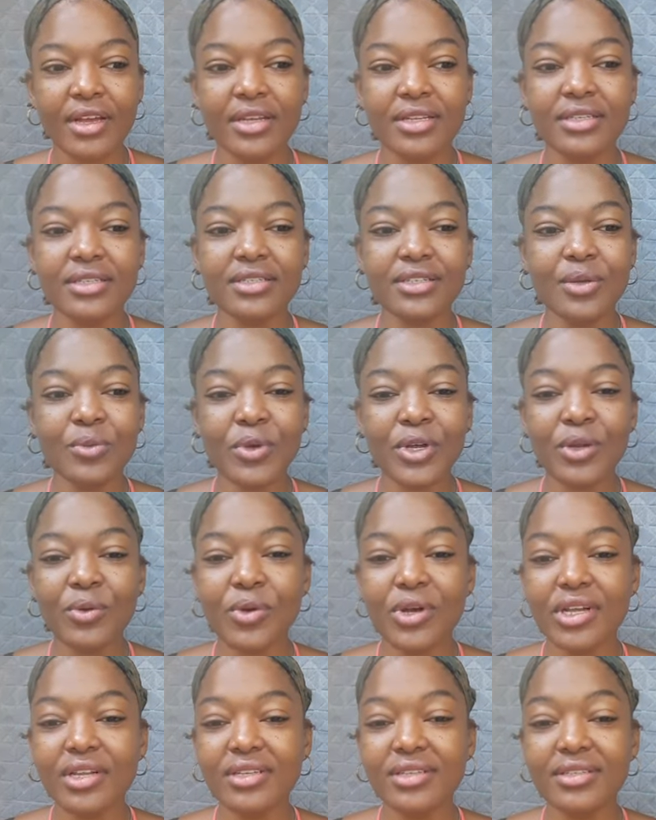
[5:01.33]
so someone
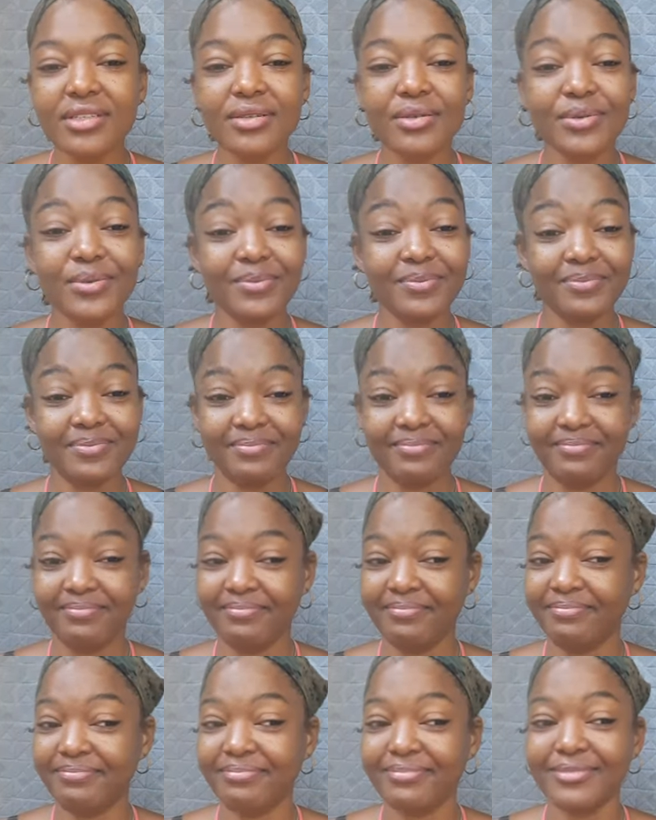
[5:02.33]
wants to
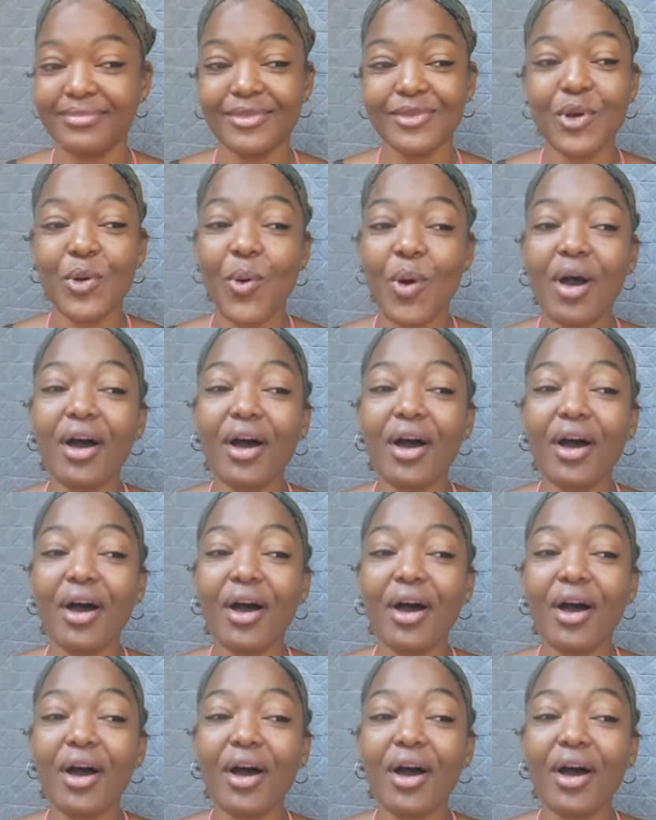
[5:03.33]
go